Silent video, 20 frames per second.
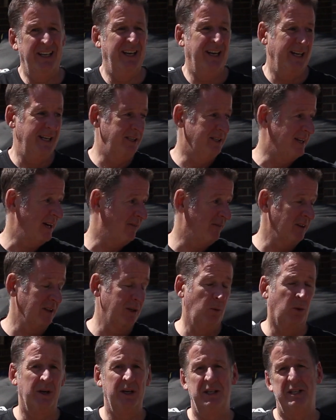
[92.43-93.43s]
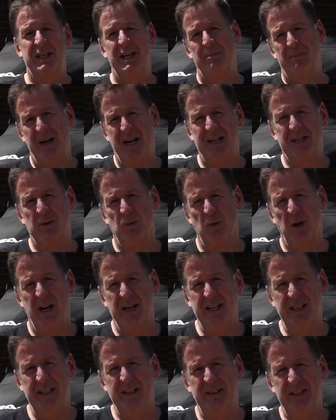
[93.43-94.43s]
and I definitely wanted to get back to
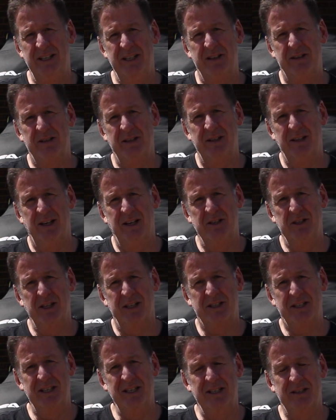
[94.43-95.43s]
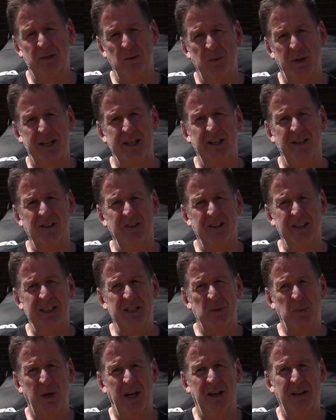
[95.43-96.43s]
riding these jet skis regularly
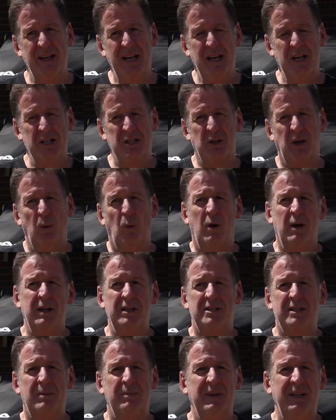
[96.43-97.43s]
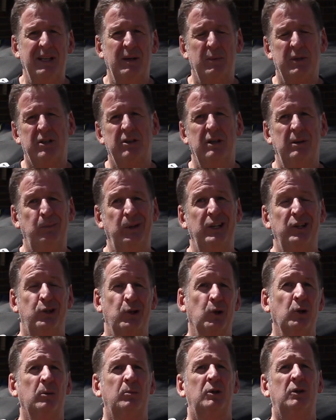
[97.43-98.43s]
as well. So I wanted something that was going to be
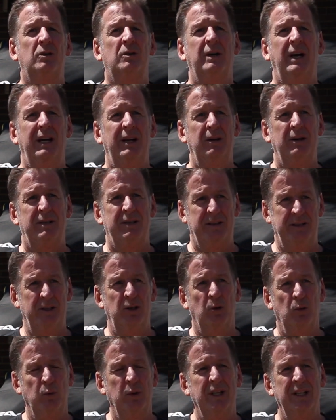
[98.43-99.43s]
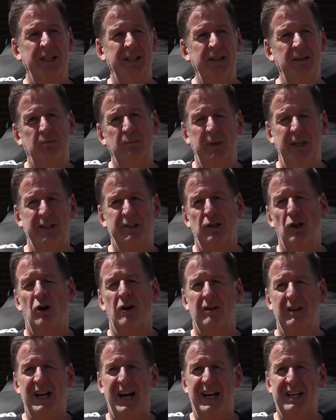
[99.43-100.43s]
durable and, really as
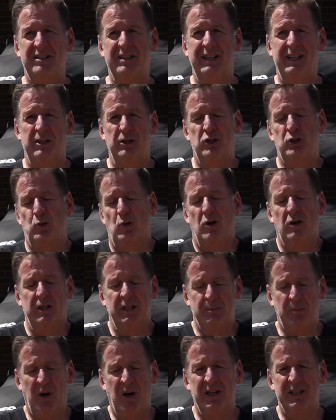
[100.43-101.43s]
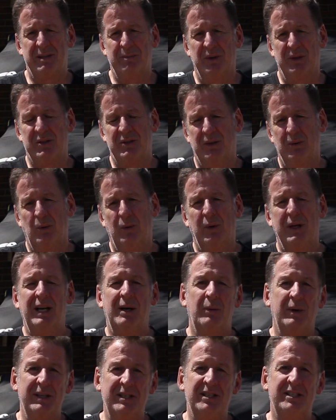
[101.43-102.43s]
long lasting and strong as possible. So when
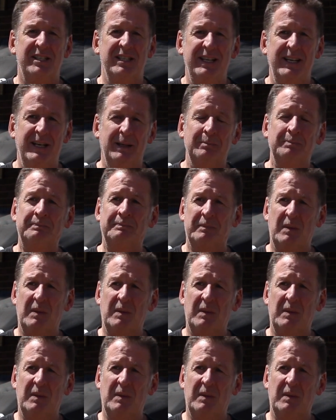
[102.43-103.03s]
I went to see him,